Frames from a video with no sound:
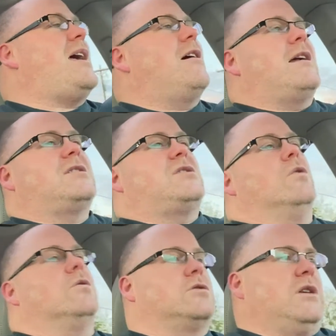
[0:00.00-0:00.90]
a lot of
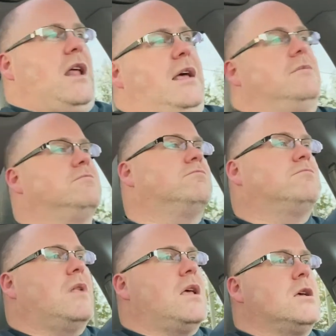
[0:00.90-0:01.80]
solar today
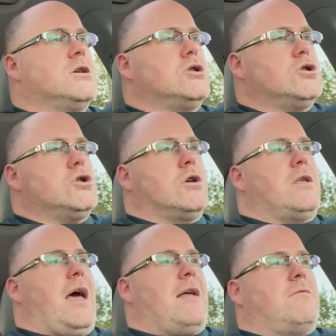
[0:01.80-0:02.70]

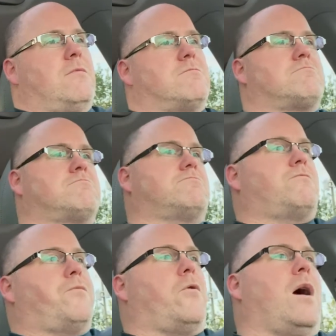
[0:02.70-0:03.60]
that
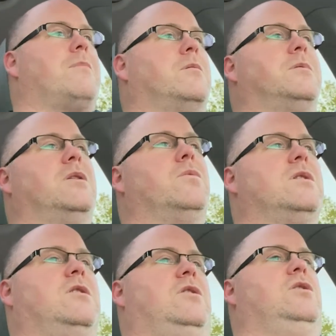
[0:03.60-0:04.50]
probably
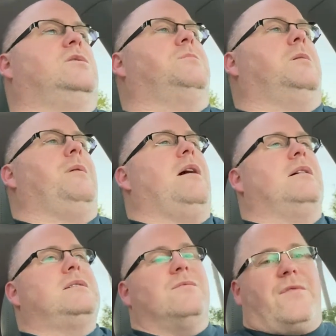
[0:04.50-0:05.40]
wouldn't have used but about
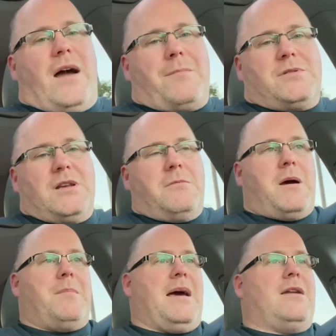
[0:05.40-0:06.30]
less than 5% of
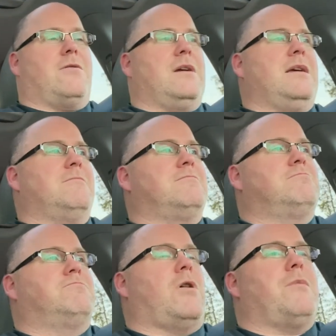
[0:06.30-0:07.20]
my battery
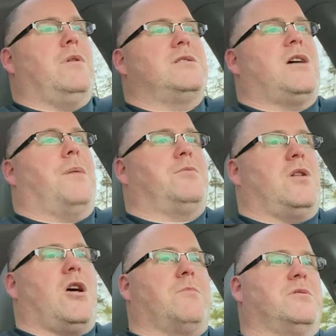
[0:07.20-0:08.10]
and probably would have topped at
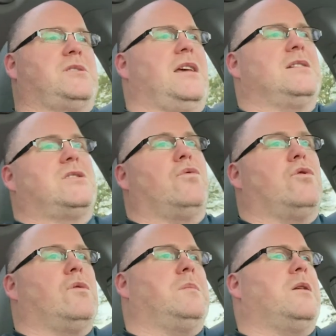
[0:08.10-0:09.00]
100%. So it
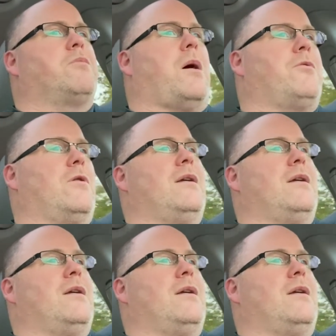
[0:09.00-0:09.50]
would have been probably around